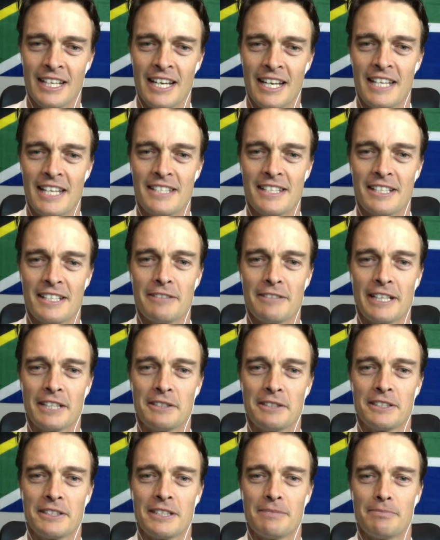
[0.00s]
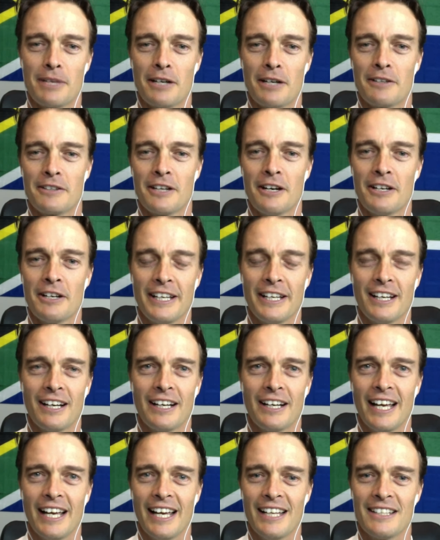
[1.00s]
He set a record in both ODI
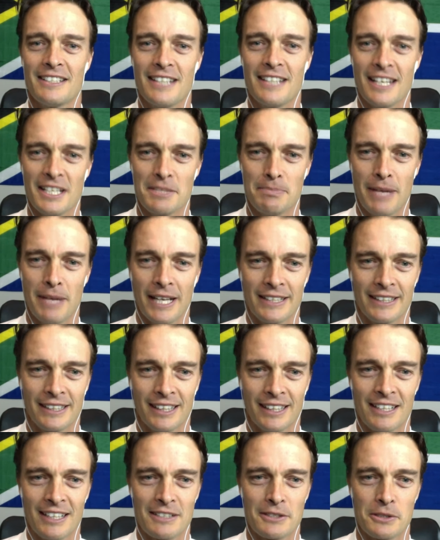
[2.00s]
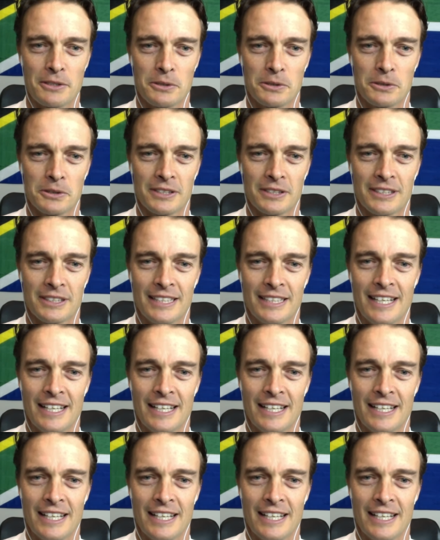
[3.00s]
and test batting high scores.